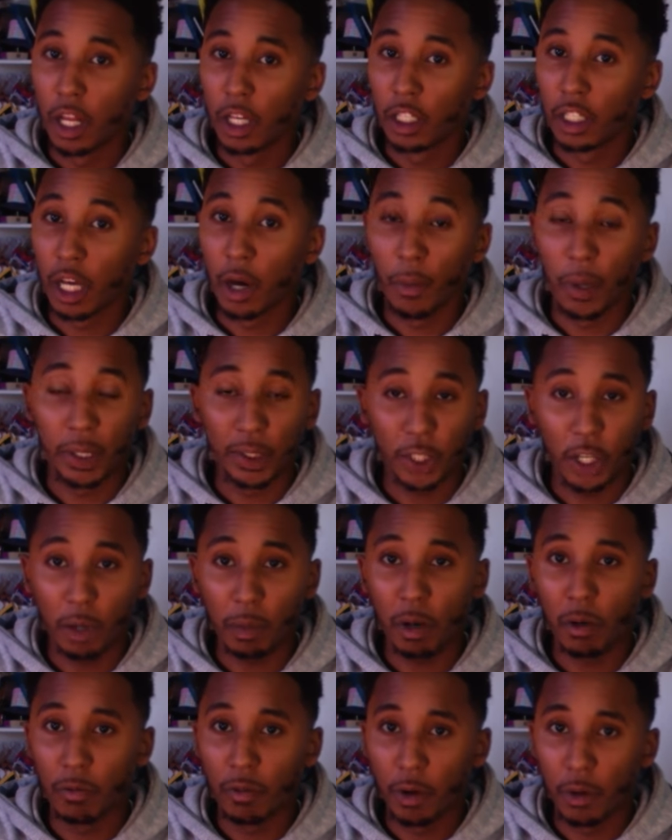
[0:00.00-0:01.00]
Now, when I talk
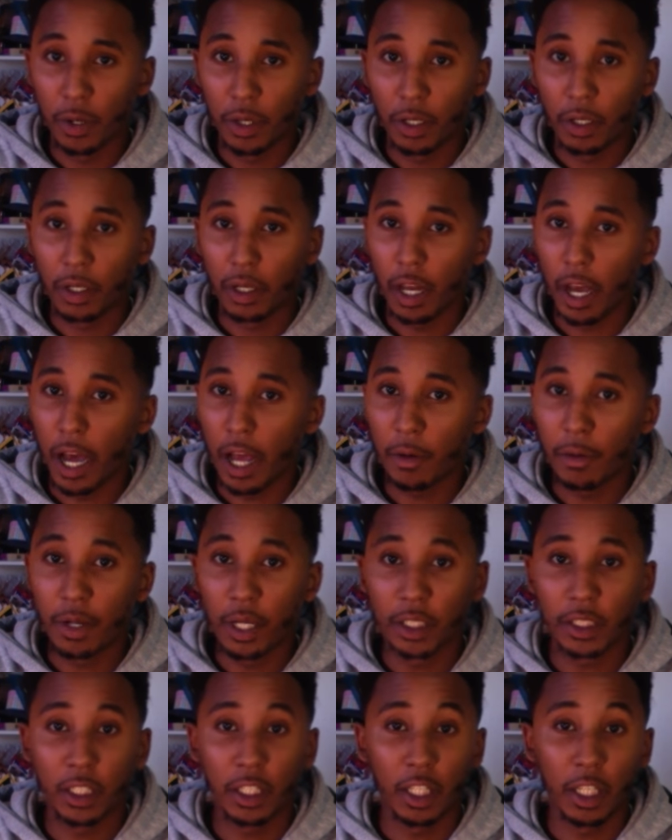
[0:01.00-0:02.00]
about voting, I don't
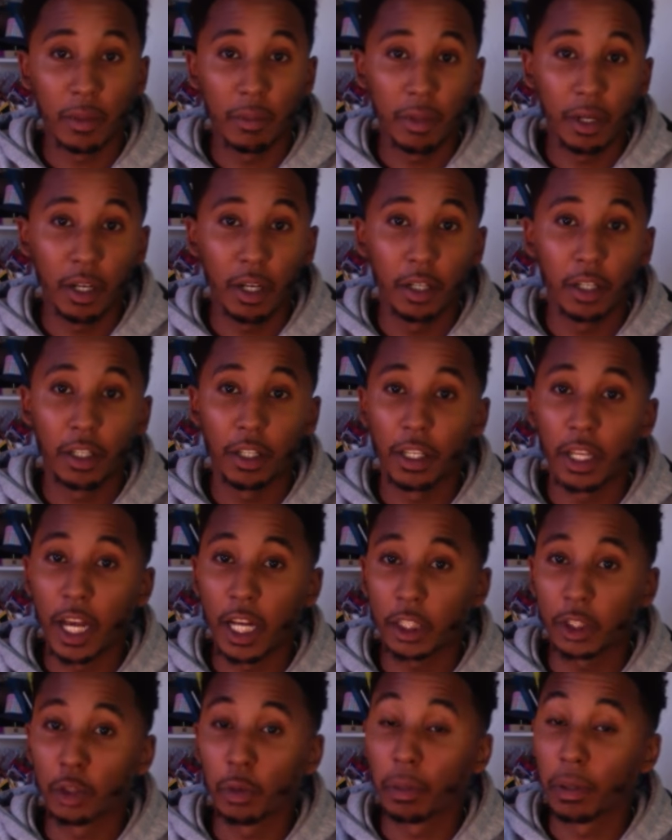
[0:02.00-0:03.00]
necessarily mean the
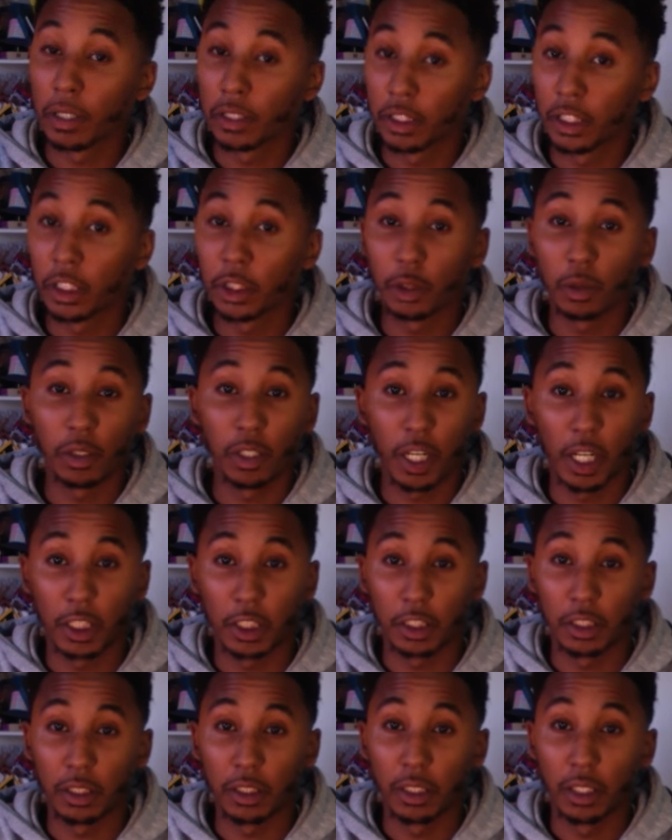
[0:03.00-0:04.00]
national presidential
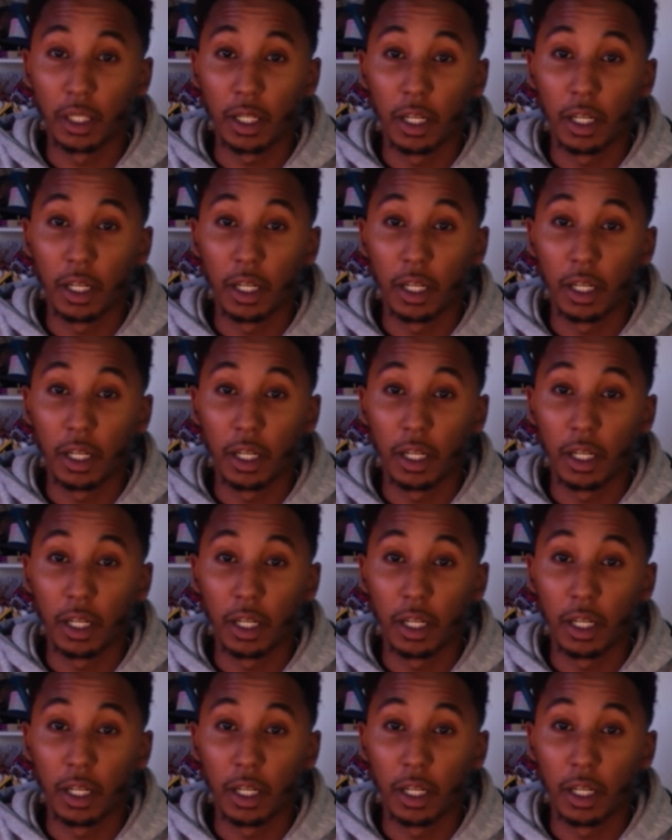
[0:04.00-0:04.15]
election,